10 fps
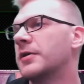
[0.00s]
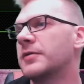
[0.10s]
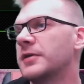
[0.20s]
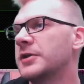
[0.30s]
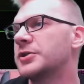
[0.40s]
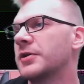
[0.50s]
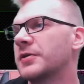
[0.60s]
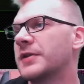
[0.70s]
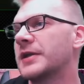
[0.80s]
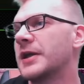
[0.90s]
only
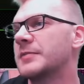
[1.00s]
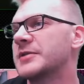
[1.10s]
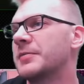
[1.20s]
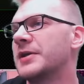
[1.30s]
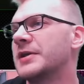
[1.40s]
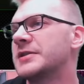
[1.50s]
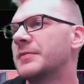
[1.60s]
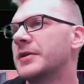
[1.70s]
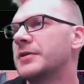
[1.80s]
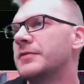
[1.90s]
shock that comes up here is
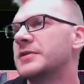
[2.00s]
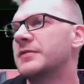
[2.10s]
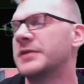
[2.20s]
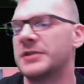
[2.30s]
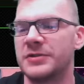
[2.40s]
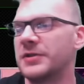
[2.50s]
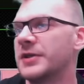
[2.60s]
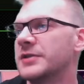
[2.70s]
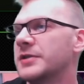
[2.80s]
something to be still a Centurion.